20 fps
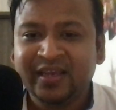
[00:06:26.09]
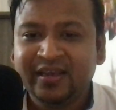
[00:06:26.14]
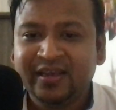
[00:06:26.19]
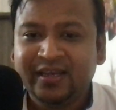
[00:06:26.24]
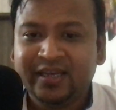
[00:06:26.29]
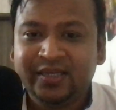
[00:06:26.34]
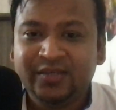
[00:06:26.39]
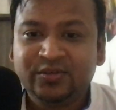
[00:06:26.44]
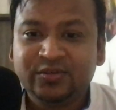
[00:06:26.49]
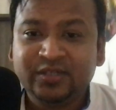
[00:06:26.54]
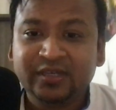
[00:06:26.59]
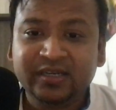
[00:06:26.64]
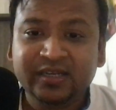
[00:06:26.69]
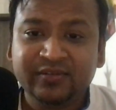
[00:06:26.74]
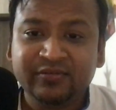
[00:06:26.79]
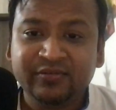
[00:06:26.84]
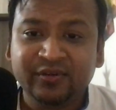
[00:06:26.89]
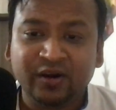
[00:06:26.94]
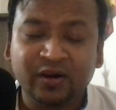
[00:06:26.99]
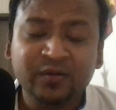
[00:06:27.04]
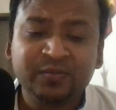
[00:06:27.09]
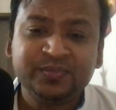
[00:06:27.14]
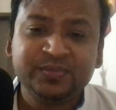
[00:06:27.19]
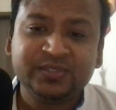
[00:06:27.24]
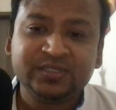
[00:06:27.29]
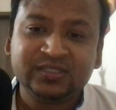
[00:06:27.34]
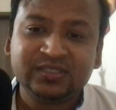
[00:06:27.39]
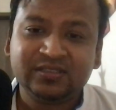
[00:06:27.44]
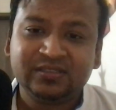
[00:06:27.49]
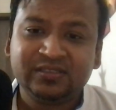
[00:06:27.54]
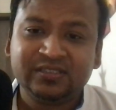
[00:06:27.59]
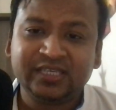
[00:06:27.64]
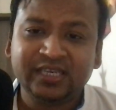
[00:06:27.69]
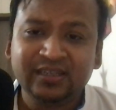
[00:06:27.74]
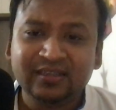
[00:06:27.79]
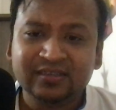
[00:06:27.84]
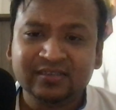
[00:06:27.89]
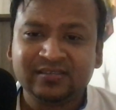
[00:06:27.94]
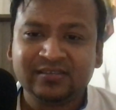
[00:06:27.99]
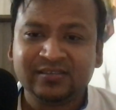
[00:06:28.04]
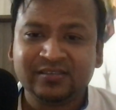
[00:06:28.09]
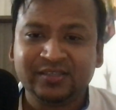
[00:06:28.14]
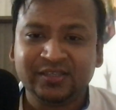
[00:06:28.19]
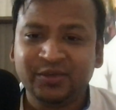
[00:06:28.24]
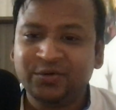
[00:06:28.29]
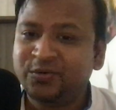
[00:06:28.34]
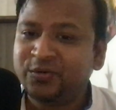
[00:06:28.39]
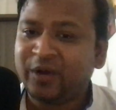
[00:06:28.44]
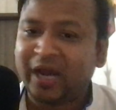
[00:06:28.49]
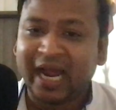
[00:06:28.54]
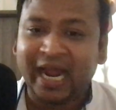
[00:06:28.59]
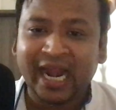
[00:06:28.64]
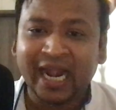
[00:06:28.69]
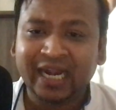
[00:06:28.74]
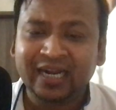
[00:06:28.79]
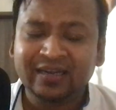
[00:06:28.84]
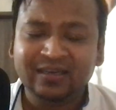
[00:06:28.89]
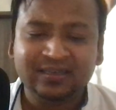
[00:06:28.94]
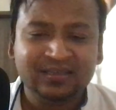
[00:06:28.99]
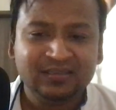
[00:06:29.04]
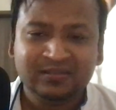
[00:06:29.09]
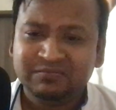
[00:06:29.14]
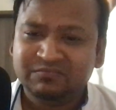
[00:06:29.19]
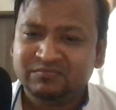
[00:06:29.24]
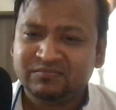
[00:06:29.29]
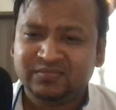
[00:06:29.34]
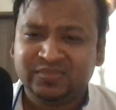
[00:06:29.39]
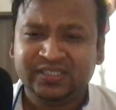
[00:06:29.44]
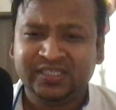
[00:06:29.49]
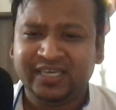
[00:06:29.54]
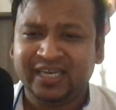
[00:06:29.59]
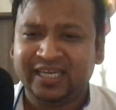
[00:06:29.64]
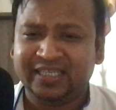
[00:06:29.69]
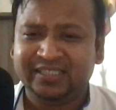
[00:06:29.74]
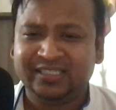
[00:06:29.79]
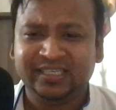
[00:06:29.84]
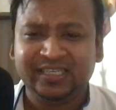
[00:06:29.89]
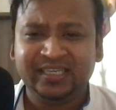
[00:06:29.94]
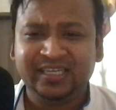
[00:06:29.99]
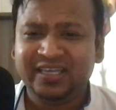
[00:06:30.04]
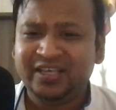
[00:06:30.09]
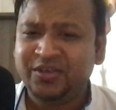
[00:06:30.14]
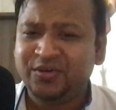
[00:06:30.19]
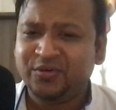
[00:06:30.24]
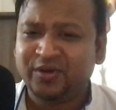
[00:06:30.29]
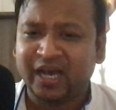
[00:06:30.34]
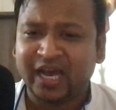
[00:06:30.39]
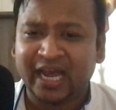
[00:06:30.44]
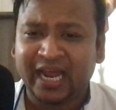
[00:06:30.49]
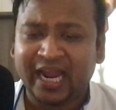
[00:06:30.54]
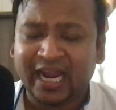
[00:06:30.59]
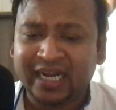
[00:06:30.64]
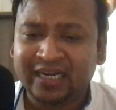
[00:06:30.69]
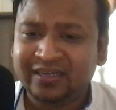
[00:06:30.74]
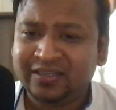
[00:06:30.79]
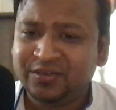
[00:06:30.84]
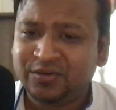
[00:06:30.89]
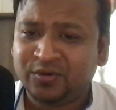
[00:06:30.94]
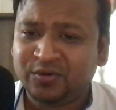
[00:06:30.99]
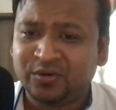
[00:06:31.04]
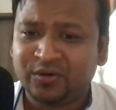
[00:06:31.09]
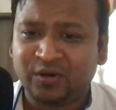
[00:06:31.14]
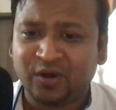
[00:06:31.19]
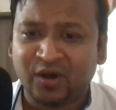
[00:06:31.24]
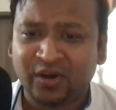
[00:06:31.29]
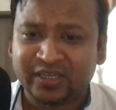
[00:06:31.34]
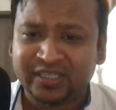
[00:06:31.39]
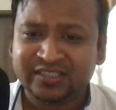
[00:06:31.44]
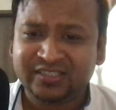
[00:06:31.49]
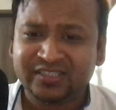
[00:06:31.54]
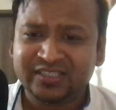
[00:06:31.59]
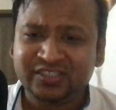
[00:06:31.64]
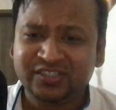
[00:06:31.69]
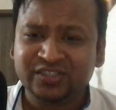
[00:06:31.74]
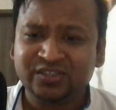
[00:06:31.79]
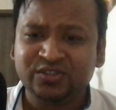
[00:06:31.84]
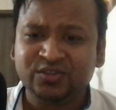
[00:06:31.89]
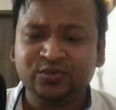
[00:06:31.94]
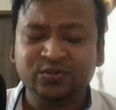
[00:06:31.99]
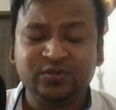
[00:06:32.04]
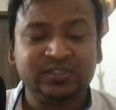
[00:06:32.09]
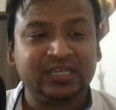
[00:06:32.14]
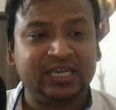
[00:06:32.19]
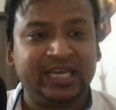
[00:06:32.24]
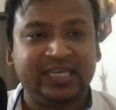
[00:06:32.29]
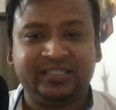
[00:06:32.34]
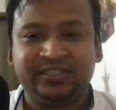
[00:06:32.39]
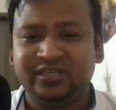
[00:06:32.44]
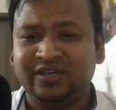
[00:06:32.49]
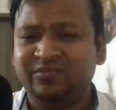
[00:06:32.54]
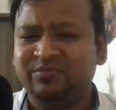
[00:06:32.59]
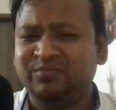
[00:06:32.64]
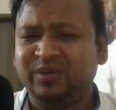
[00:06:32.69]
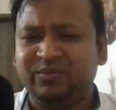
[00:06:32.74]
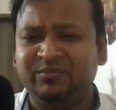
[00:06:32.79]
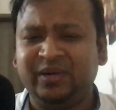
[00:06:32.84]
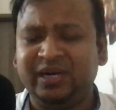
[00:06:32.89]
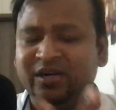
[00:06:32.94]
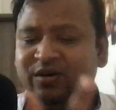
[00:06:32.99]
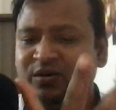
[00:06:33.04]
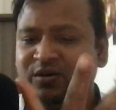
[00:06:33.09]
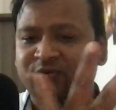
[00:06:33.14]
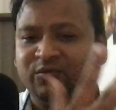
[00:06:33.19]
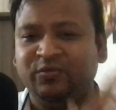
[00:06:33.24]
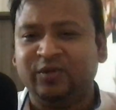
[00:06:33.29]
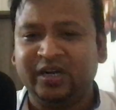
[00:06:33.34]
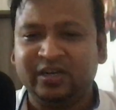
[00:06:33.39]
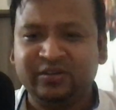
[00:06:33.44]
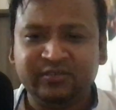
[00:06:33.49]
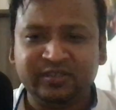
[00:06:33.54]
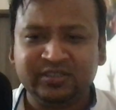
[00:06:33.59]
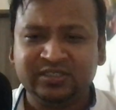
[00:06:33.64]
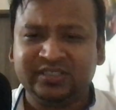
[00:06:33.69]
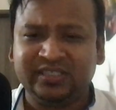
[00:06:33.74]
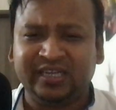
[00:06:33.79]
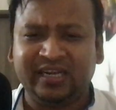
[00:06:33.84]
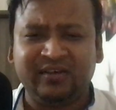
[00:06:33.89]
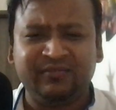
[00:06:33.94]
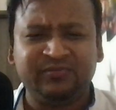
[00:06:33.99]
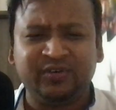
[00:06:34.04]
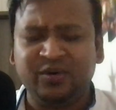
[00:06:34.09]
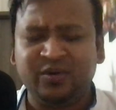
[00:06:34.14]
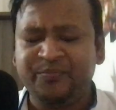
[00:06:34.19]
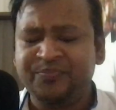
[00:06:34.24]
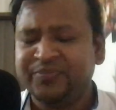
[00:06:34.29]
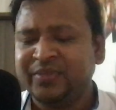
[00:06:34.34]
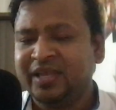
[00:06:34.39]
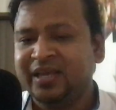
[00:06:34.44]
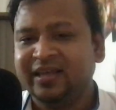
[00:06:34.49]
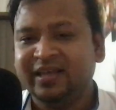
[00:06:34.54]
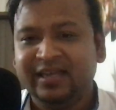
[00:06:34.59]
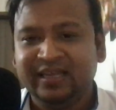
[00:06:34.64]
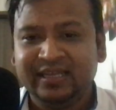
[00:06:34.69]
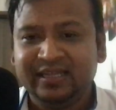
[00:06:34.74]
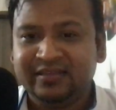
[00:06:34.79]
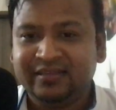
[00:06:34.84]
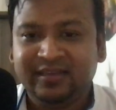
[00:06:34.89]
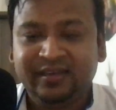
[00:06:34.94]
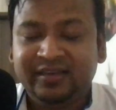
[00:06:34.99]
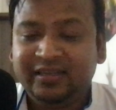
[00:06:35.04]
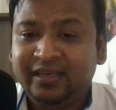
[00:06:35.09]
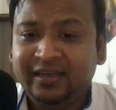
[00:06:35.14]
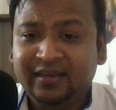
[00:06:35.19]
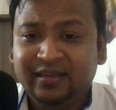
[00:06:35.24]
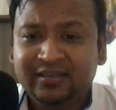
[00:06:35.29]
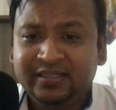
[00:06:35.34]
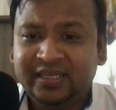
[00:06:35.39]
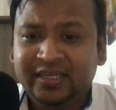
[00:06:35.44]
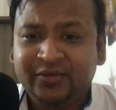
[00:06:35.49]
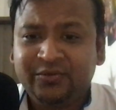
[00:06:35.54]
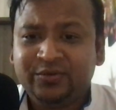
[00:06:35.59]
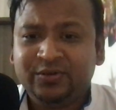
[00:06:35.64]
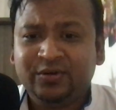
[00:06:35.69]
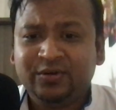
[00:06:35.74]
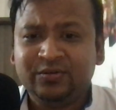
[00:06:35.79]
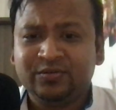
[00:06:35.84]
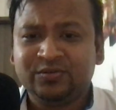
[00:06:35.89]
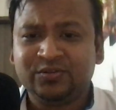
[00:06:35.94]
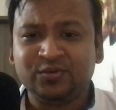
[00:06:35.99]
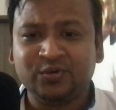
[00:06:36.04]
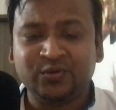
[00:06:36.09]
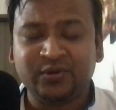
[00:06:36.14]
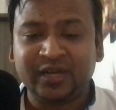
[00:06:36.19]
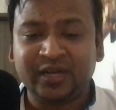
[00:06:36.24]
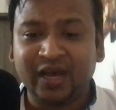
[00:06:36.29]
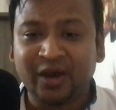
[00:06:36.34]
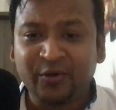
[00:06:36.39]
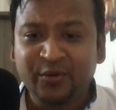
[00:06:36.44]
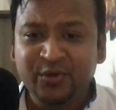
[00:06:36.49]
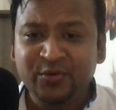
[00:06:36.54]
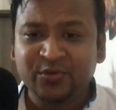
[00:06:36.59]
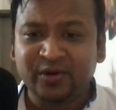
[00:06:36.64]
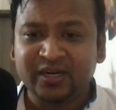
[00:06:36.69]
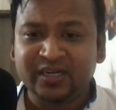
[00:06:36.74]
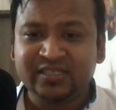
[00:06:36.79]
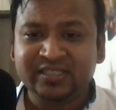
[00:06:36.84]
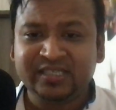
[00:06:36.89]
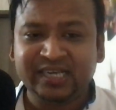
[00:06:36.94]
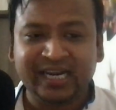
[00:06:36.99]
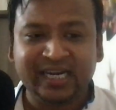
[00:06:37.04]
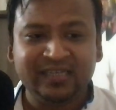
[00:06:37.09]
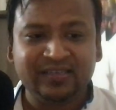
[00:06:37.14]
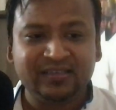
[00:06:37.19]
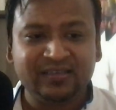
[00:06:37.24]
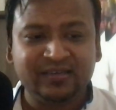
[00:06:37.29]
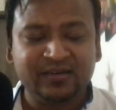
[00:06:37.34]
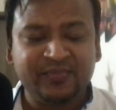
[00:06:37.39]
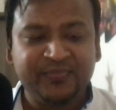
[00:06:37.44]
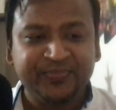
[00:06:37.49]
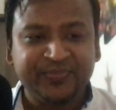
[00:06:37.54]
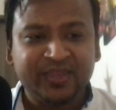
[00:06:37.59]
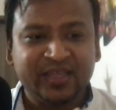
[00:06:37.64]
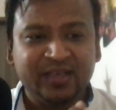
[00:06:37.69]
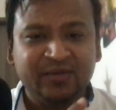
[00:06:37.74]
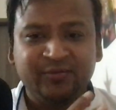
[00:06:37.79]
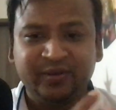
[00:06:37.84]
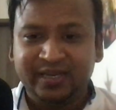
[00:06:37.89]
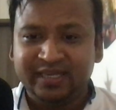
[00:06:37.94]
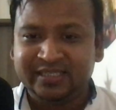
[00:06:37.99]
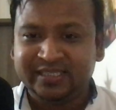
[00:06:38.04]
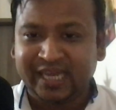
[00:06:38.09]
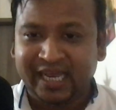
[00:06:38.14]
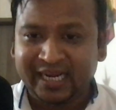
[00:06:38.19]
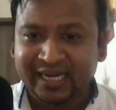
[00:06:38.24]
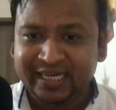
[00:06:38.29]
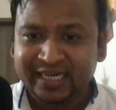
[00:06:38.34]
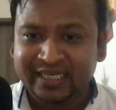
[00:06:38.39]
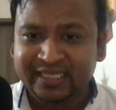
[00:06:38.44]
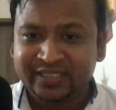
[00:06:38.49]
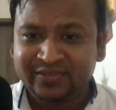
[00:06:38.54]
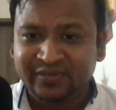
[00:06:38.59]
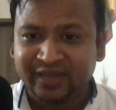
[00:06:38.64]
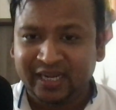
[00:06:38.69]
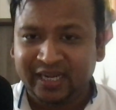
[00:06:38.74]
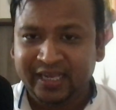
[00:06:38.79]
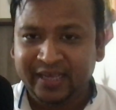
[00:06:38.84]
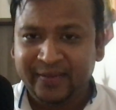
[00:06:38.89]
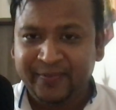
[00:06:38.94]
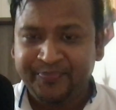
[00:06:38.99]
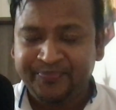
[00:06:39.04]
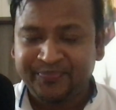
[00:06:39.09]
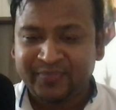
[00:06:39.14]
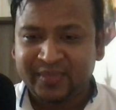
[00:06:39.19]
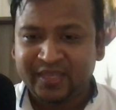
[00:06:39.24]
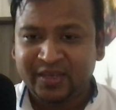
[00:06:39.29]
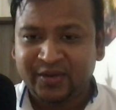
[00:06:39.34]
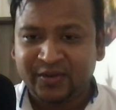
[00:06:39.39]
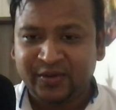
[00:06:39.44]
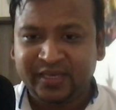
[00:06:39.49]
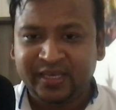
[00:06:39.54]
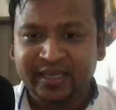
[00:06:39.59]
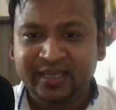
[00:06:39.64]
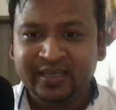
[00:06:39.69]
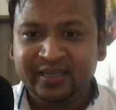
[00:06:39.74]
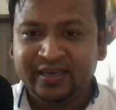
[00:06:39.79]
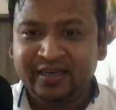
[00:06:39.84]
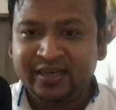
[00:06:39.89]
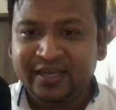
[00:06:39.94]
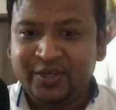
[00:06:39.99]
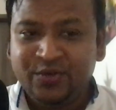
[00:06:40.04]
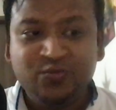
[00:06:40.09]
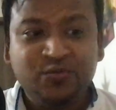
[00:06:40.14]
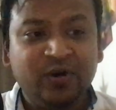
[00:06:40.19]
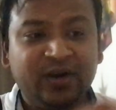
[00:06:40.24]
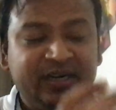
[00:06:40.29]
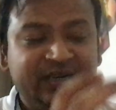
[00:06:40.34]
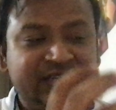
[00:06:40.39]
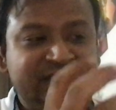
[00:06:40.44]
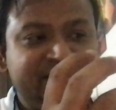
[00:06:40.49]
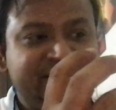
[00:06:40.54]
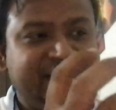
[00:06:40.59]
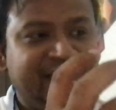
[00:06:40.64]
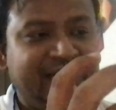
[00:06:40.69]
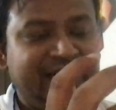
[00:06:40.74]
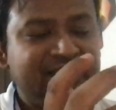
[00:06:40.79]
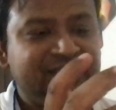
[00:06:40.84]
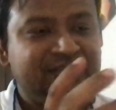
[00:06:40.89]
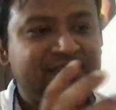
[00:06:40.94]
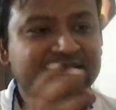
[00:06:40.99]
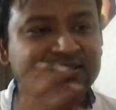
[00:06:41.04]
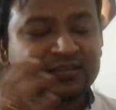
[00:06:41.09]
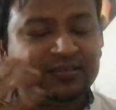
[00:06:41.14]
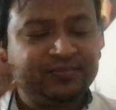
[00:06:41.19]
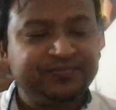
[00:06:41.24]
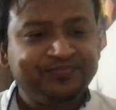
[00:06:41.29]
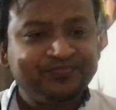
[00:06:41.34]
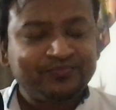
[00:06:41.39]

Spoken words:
into the DevOps skills. You add CI/CD, you add your orchestration tools like Chef, Puppet or whatever, Terraform, then yeah, there you go. So now you understand the where exactly it is failing, okay? You understand the